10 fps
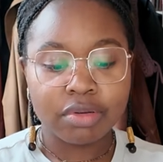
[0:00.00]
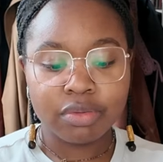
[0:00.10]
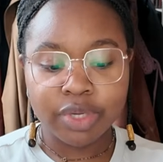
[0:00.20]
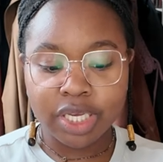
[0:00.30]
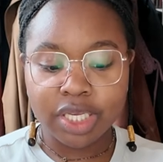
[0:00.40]
a
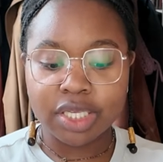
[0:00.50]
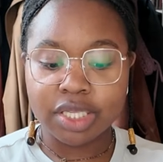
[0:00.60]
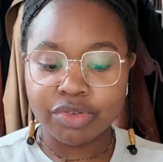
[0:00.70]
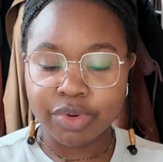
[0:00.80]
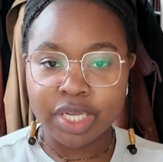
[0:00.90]
week to
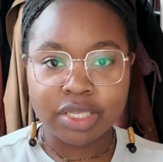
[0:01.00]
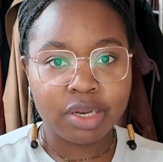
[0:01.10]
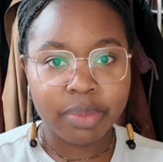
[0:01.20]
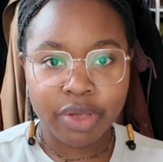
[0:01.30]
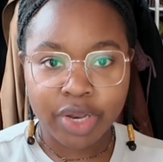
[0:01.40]
3 is
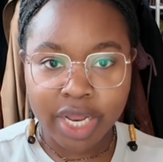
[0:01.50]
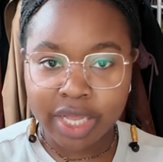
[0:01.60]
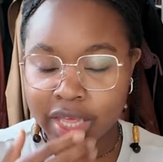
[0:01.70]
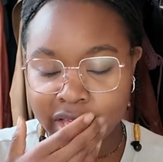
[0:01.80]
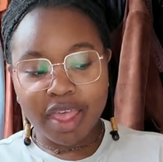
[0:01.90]
going to be a good
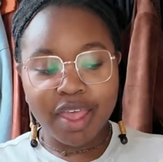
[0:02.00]
idea.